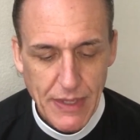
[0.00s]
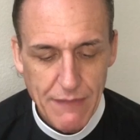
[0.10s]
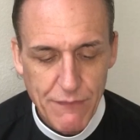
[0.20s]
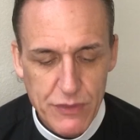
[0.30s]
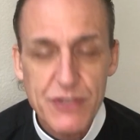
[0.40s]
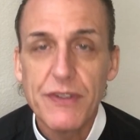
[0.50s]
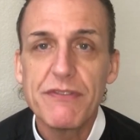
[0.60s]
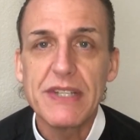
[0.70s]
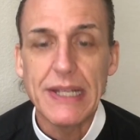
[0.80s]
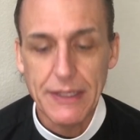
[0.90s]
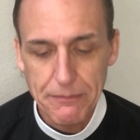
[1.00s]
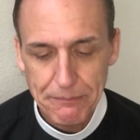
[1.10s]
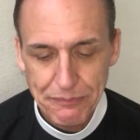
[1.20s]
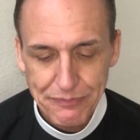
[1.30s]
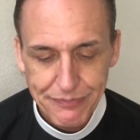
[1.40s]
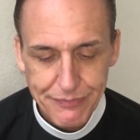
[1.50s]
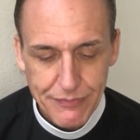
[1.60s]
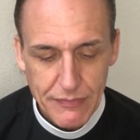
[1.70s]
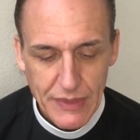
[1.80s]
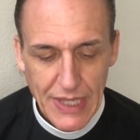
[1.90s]
In verse 15,
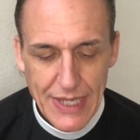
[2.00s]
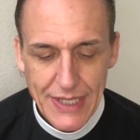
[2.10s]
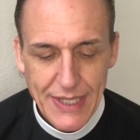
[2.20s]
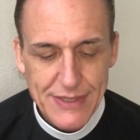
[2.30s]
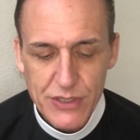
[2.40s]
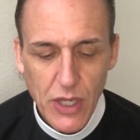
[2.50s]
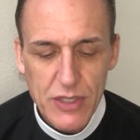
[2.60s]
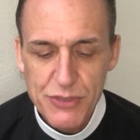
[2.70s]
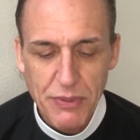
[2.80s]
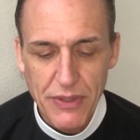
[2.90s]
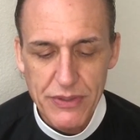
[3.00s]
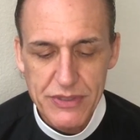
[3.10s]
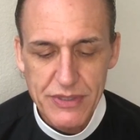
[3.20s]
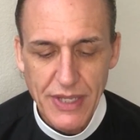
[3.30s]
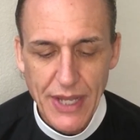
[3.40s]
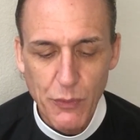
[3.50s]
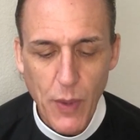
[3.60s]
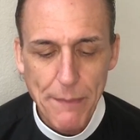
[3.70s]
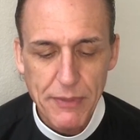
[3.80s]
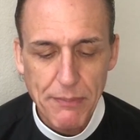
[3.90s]
and he kissed all his brothers and
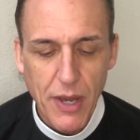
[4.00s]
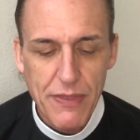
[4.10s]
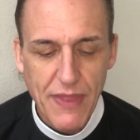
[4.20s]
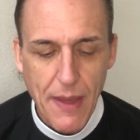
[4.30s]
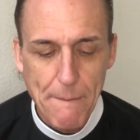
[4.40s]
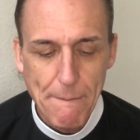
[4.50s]
wept upon them.